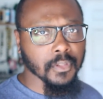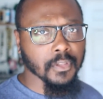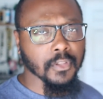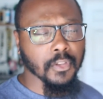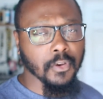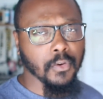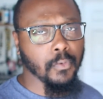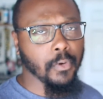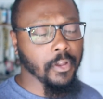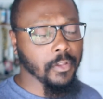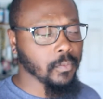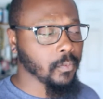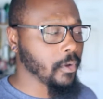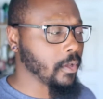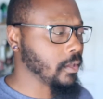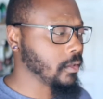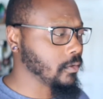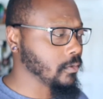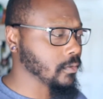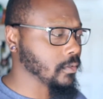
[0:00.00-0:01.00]
correct
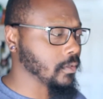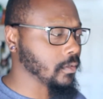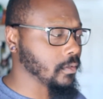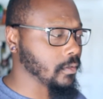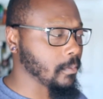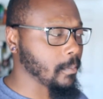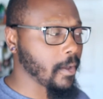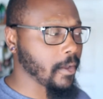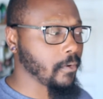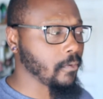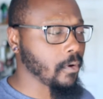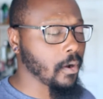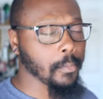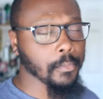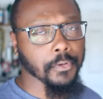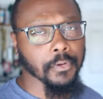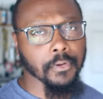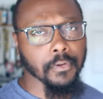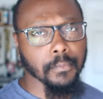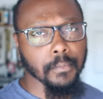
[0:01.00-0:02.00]
way using a
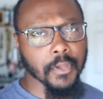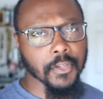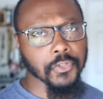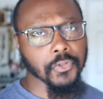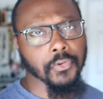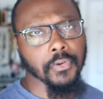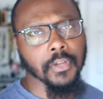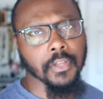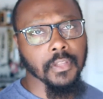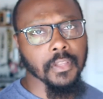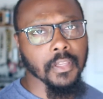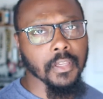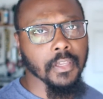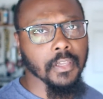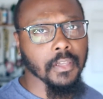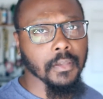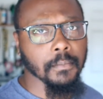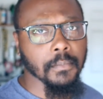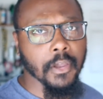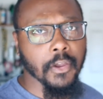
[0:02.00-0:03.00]
micrometer, measuring
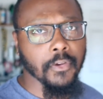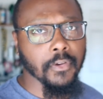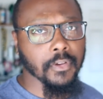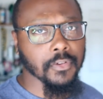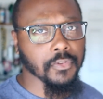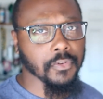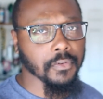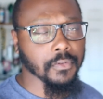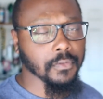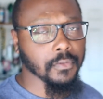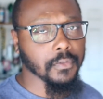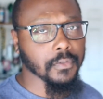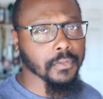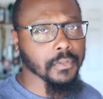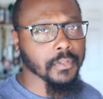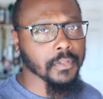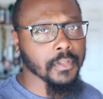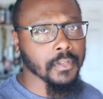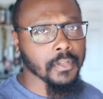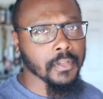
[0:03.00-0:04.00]
the bearing
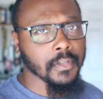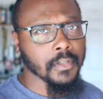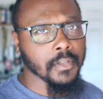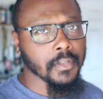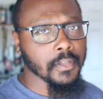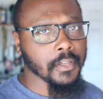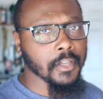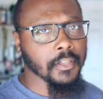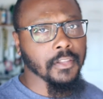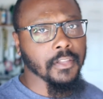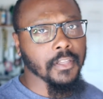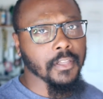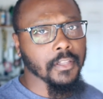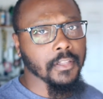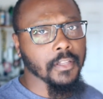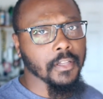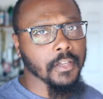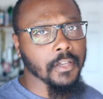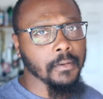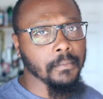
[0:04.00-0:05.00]
journals, and
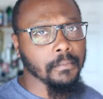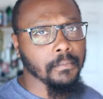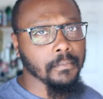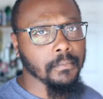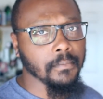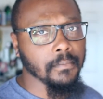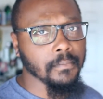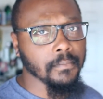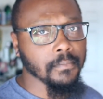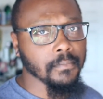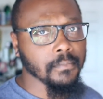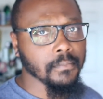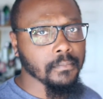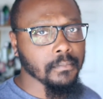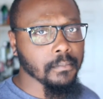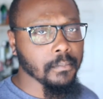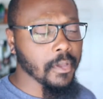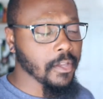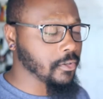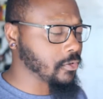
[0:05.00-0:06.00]
then
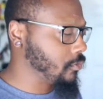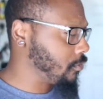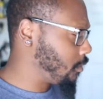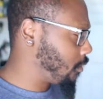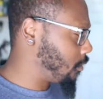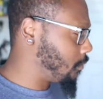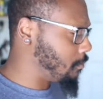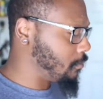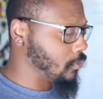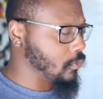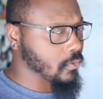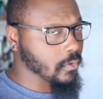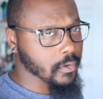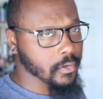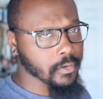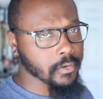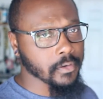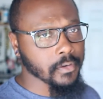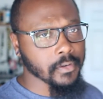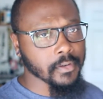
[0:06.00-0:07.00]
measuring the
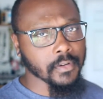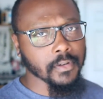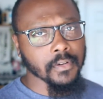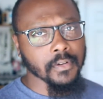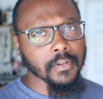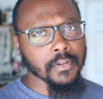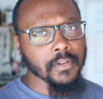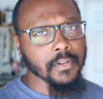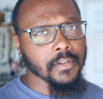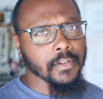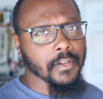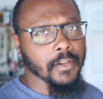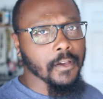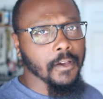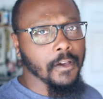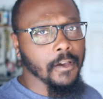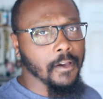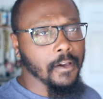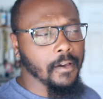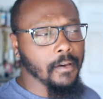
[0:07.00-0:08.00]
bore,
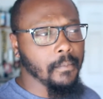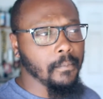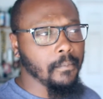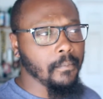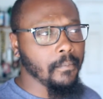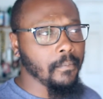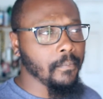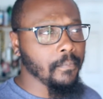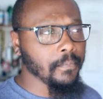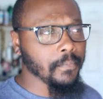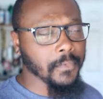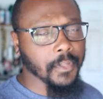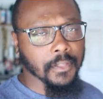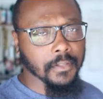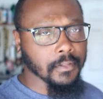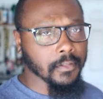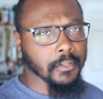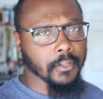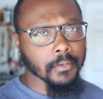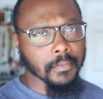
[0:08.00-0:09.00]
and
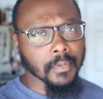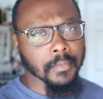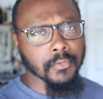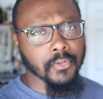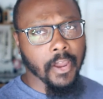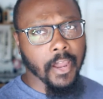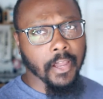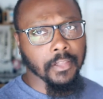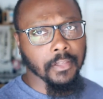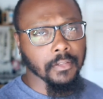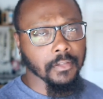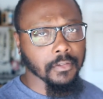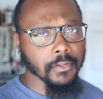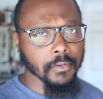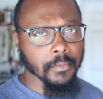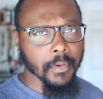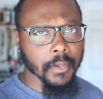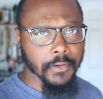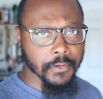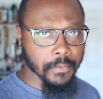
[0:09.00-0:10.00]
then, you know, subtracting the
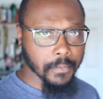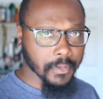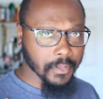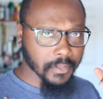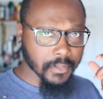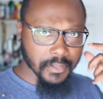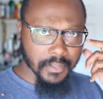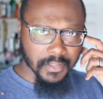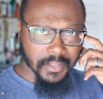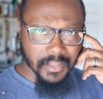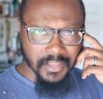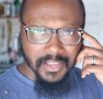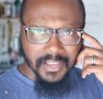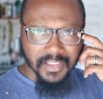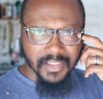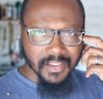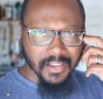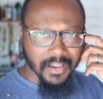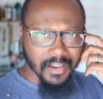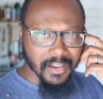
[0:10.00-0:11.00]
two measurements.
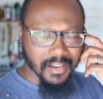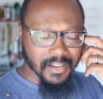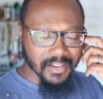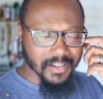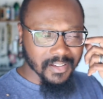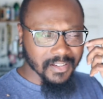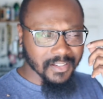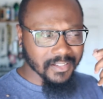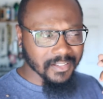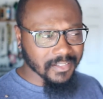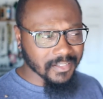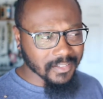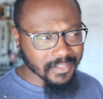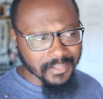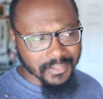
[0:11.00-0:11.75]
I'm